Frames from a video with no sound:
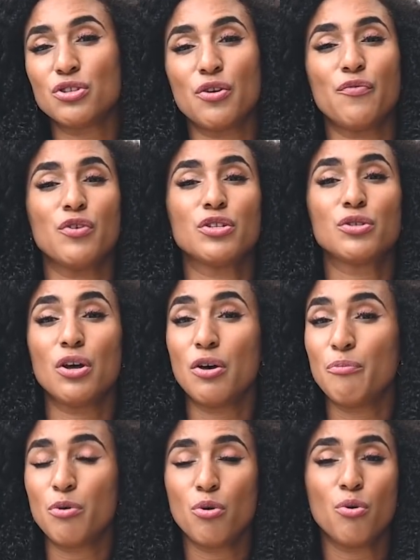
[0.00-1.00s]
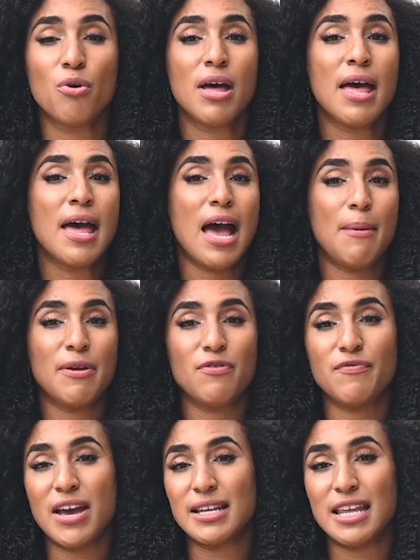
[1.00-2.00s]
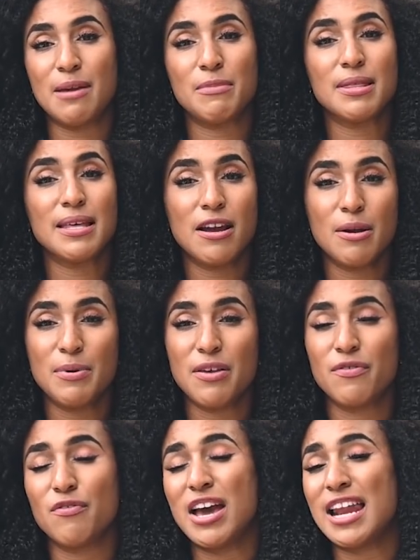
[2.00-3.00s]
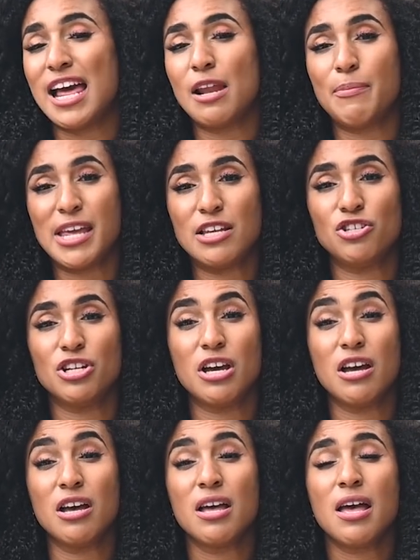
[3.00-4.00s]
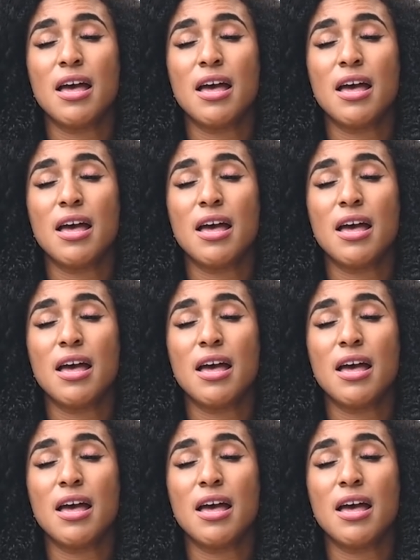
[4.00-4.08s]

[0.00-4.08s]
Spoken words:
So for example, if you've had chemotherapy, if you've had alopecia,